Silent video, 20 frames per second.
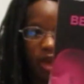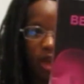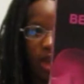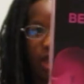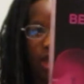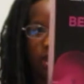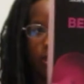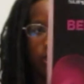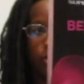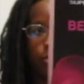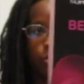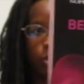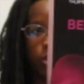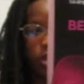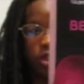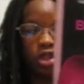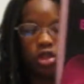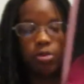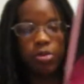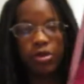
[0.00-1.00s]
And
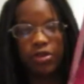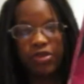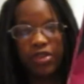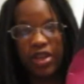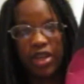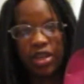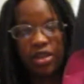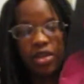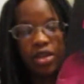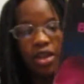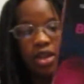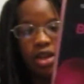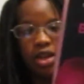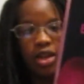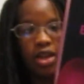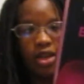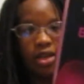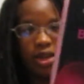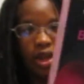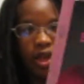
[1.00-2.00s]
with Superfeet,
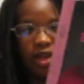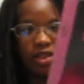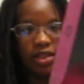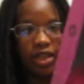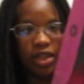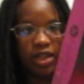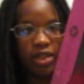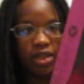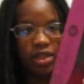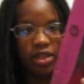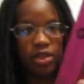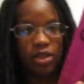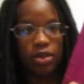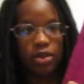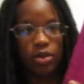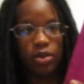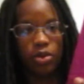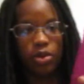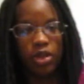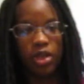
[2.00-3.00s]
it has like this
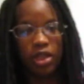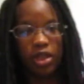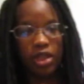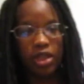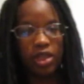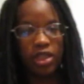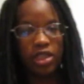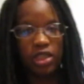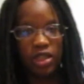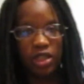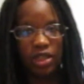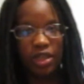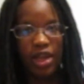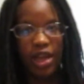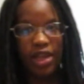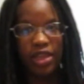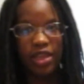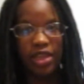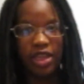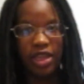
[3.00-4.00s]
little cushion
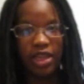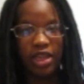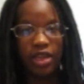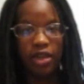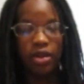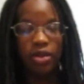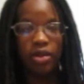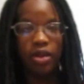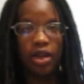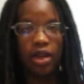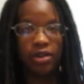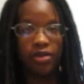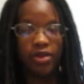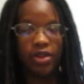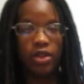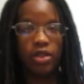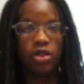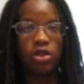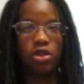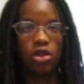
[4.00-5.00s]
at the heel of
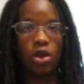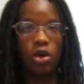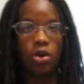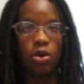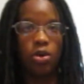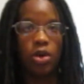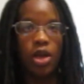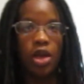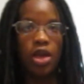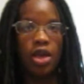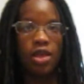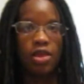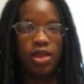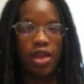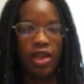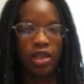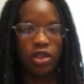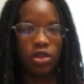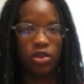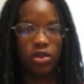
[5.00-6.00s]
it, so
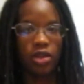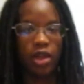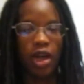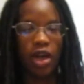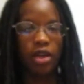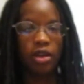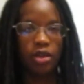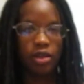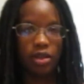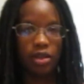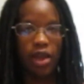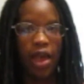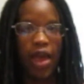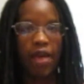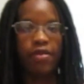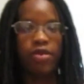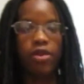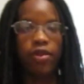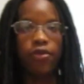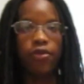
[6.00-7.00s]
that you're not
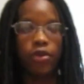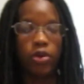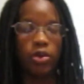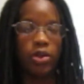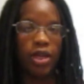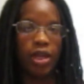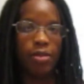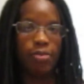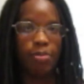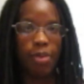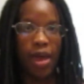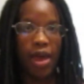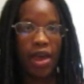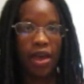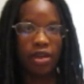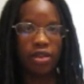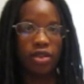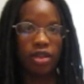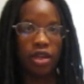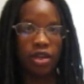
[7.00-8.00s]
having the full
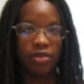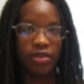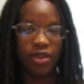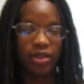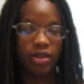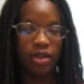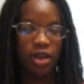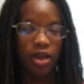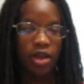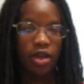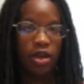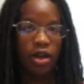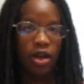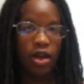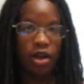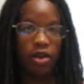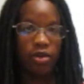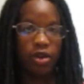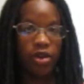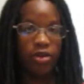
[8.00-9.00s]
impact of it,
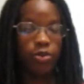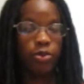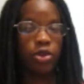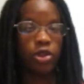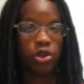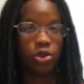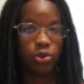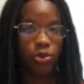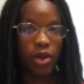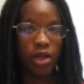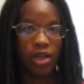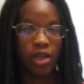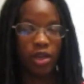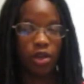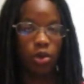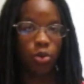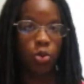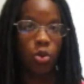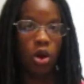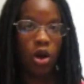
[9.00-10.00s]
of when you're running
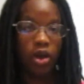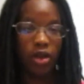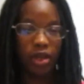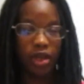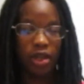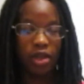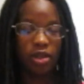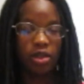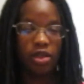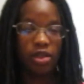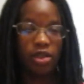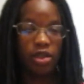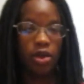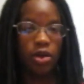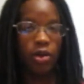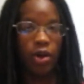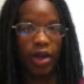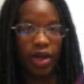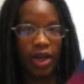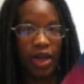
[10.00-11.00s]
or walking.
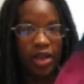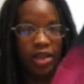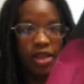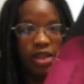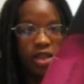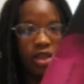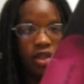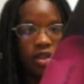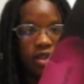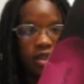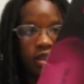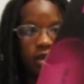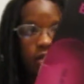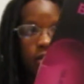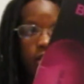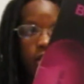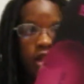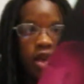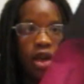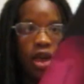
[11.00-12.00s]
So I got this,
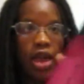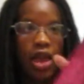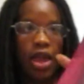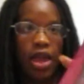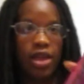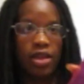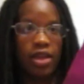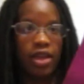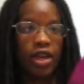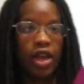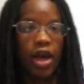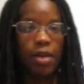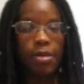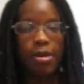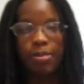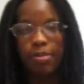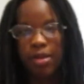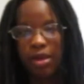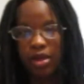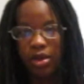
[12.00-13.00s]
and they come
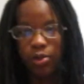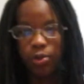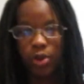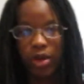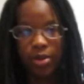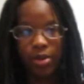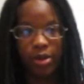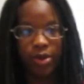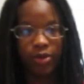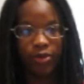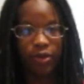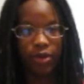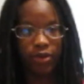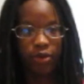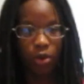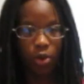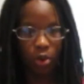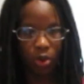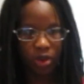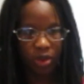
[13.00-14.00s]
in men and women,
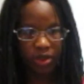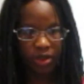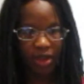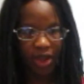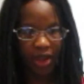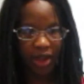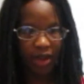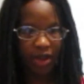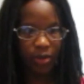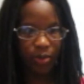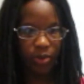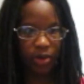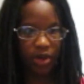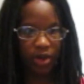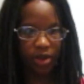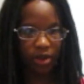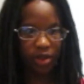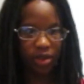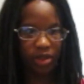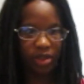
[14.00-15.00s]
of course. I
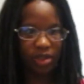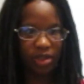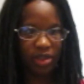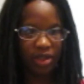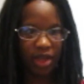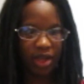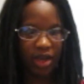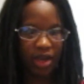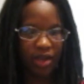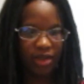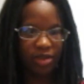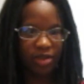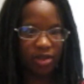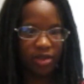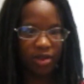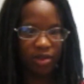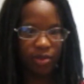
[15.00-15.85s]
wear a size